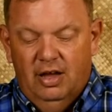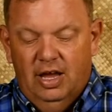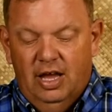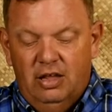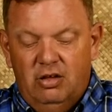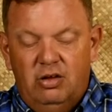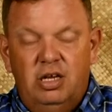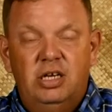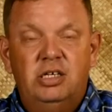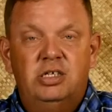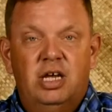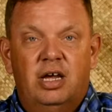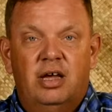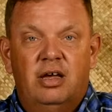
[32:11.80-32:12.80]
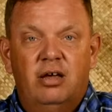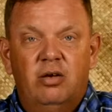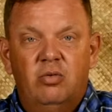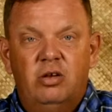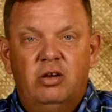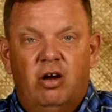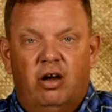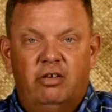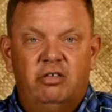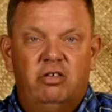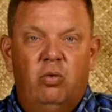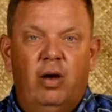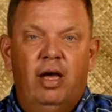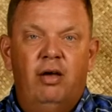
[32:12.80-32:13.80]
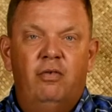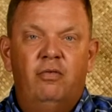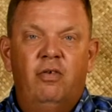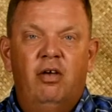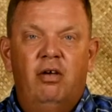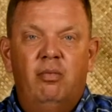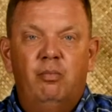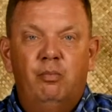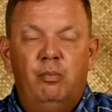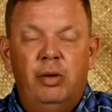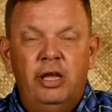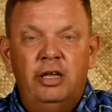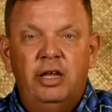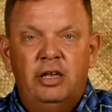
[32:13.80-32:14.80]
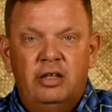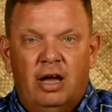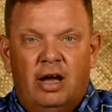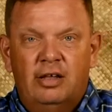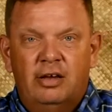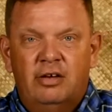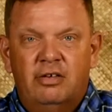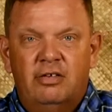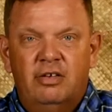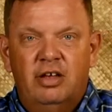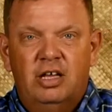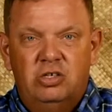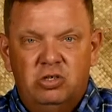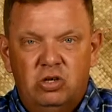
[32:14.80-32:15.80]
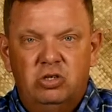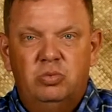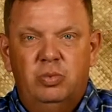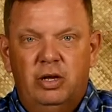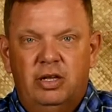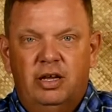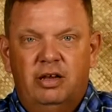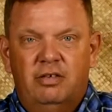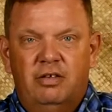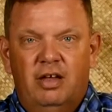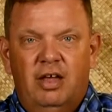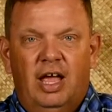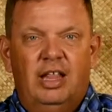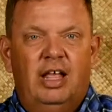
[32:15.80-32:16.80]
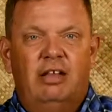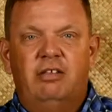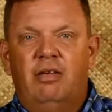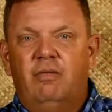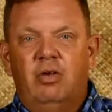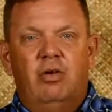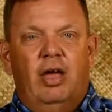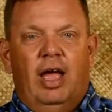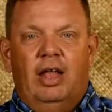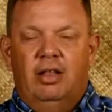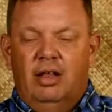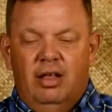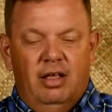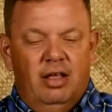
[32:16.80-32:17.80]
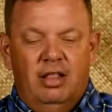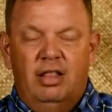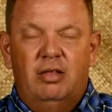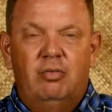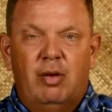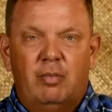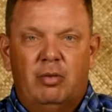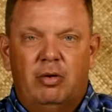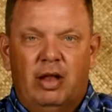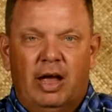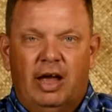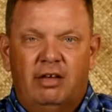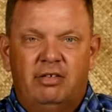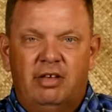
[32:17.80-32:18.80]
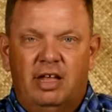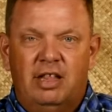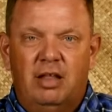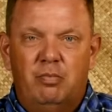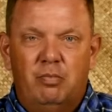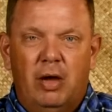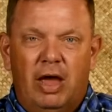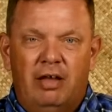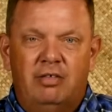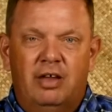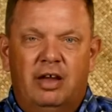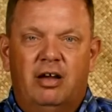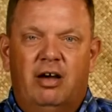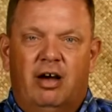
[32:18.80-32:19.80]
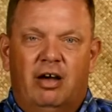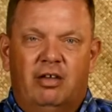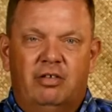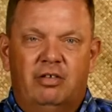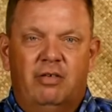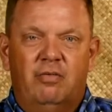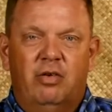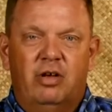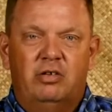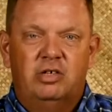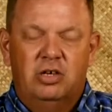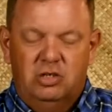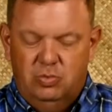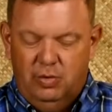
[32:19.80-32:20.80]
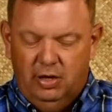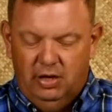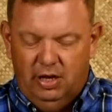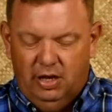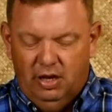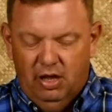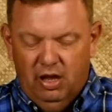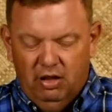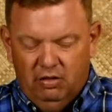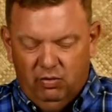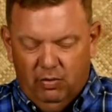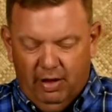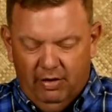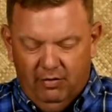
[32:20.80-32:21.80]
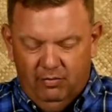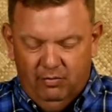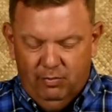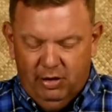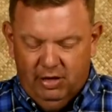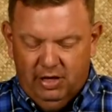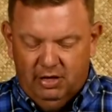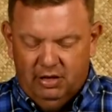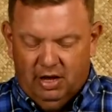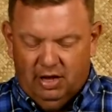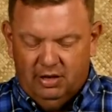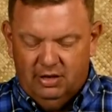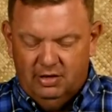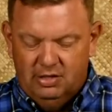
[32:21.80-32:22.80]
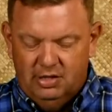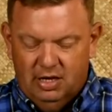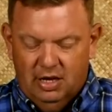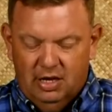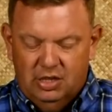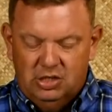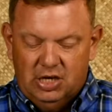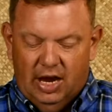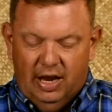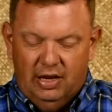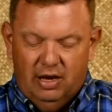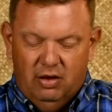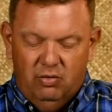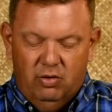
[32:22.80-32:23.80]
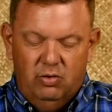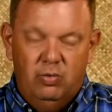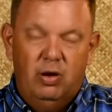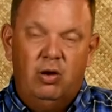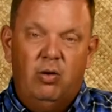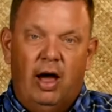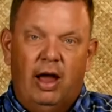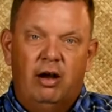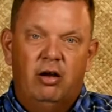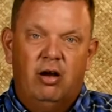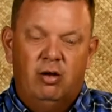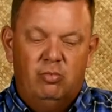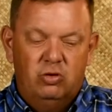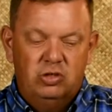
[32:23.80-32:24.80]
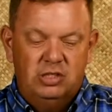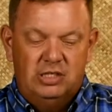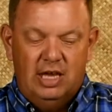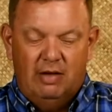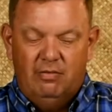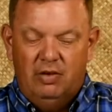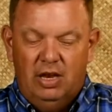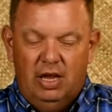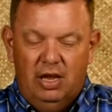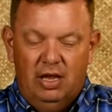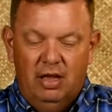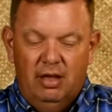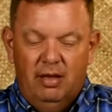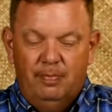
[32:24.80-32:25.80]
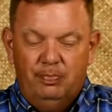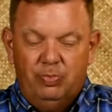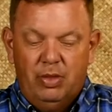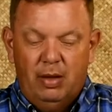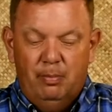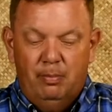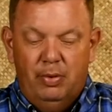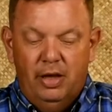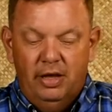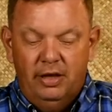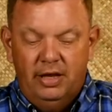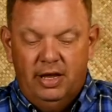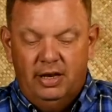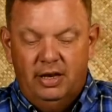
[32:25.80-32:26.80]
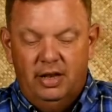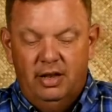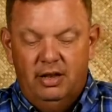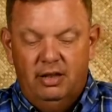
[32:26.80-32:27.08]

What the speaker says: Indonesia would cost $12 billion in church buildings. And that's if you had, remember, like I said, the basic cost of a church building, $12 billion. China would require almost $70 billion.